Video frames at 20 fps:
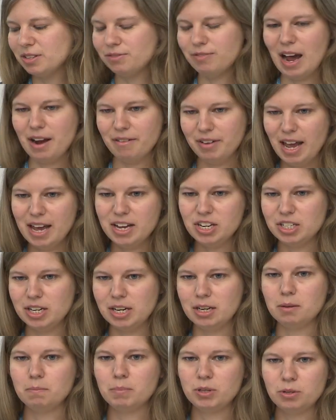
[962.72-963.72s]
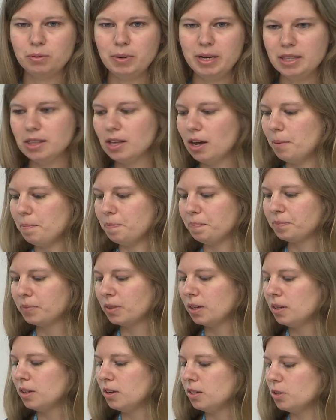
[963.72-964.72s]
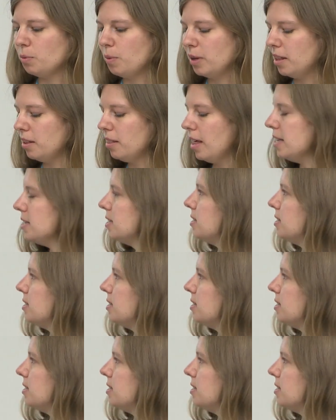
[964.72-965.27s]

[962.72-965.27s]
is variation between them, so whether they